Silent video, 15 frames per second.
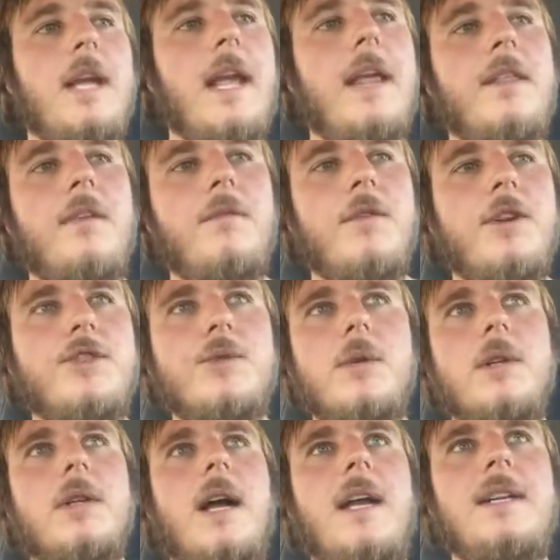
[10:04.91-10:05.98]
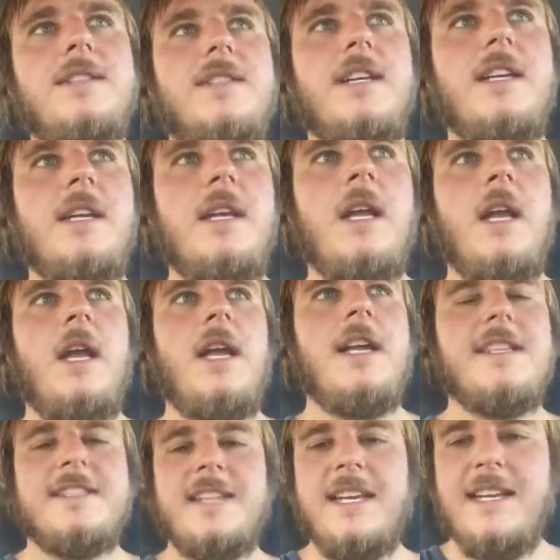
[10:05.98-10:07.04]
And then visualizing
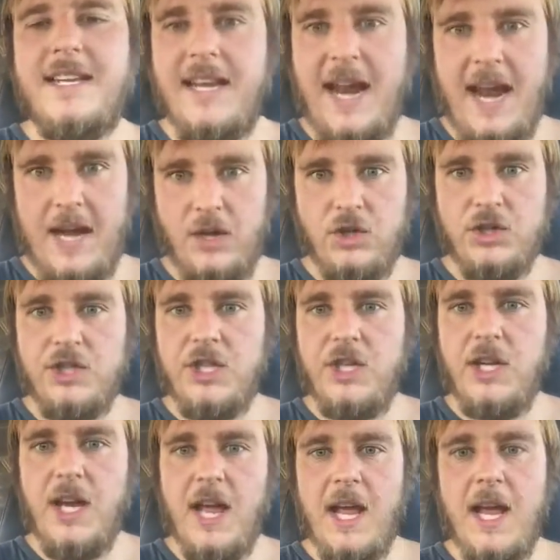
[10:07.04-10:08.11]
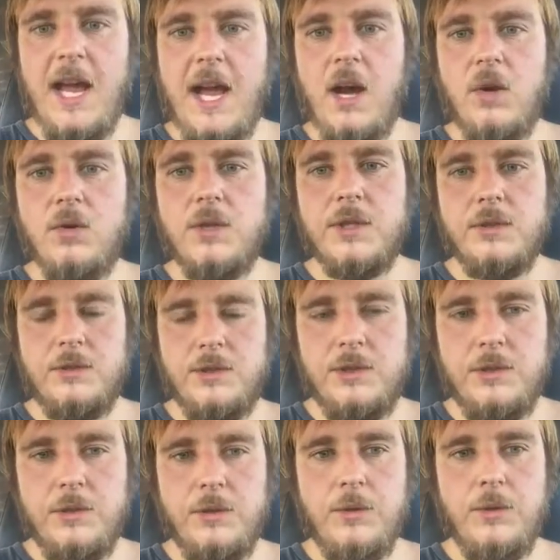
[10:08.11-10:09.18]
sending energy out
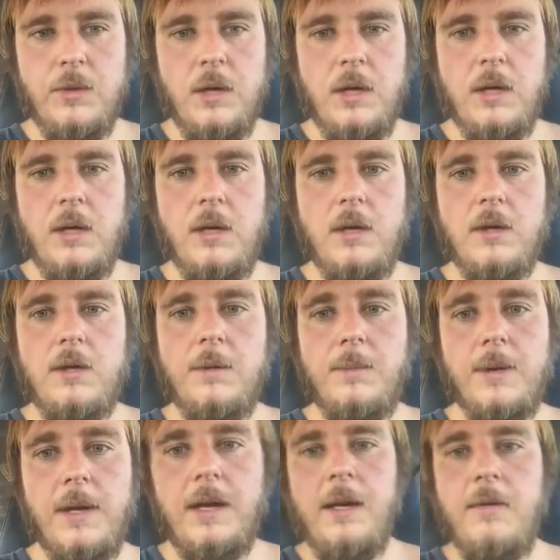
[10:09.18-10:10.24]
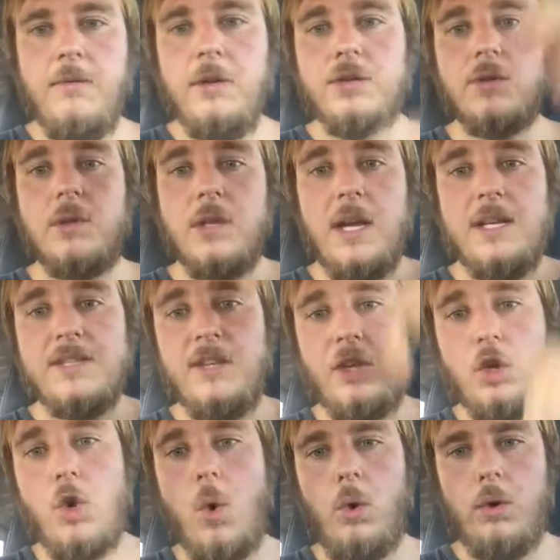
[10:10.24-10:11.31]
to the planet, visualizing
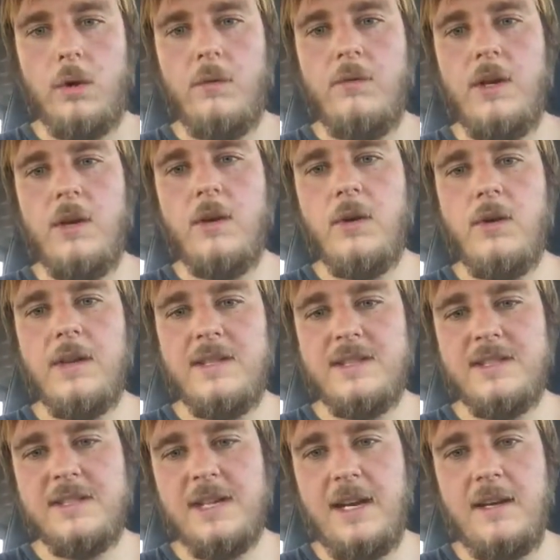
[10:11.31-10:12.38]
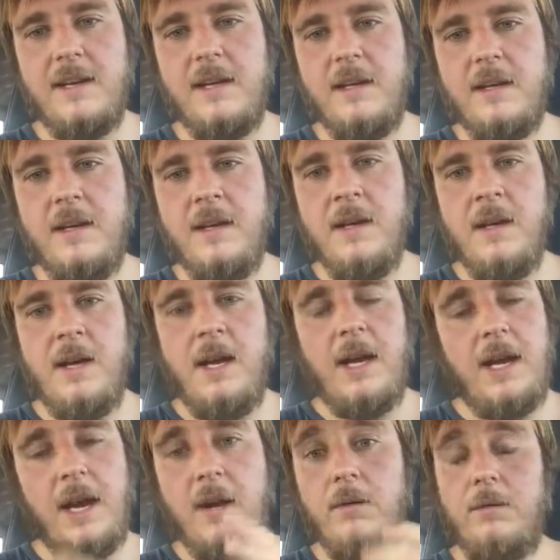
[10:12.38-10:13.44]
the core of the Earth and sending.
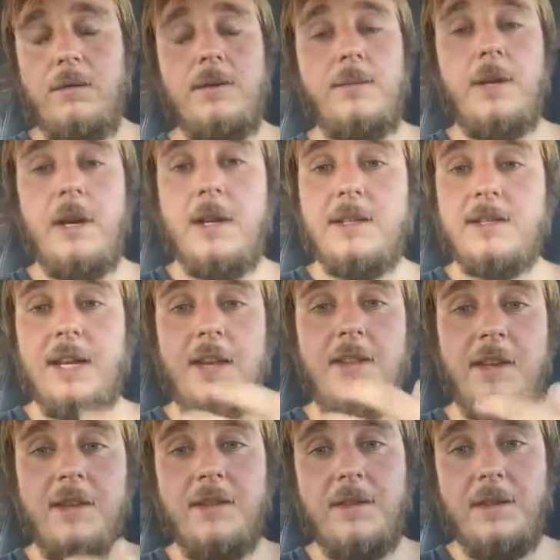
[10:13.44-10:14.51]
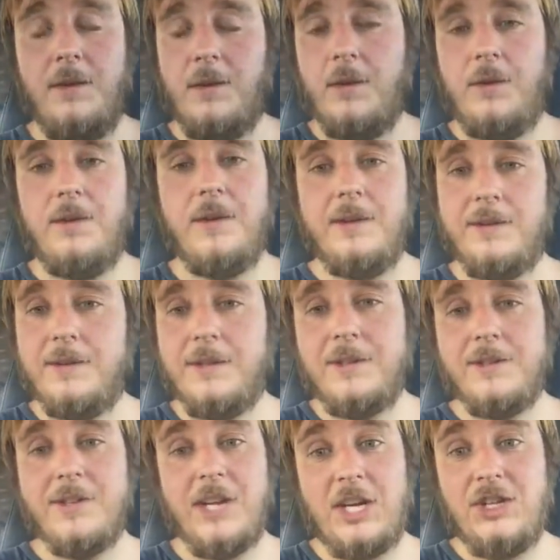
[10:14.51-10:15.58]
And to be honest, I think the Earth
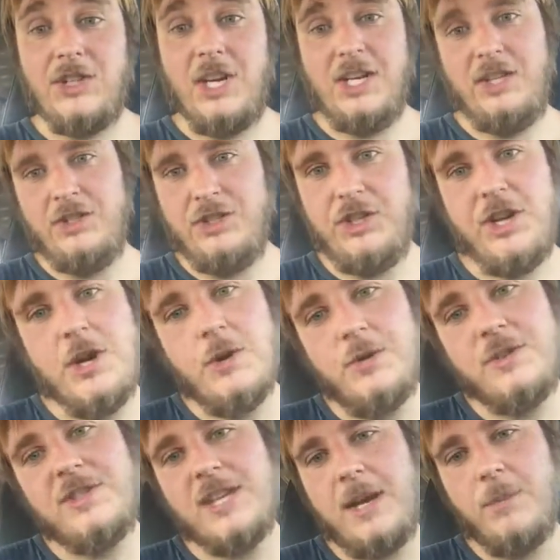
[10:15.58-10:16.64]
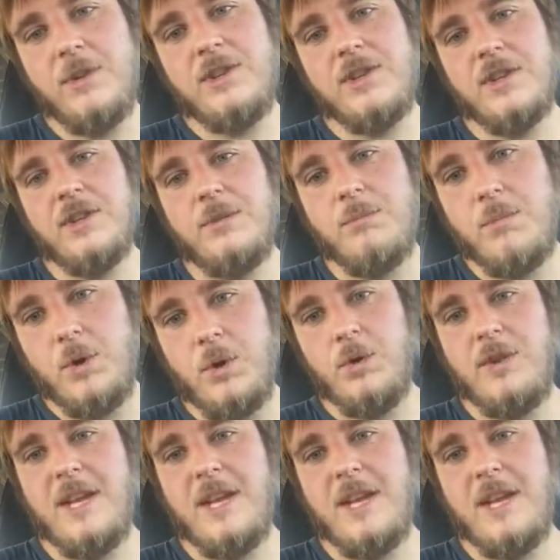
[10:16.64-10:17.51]
is like a giant geode. Same with the moon.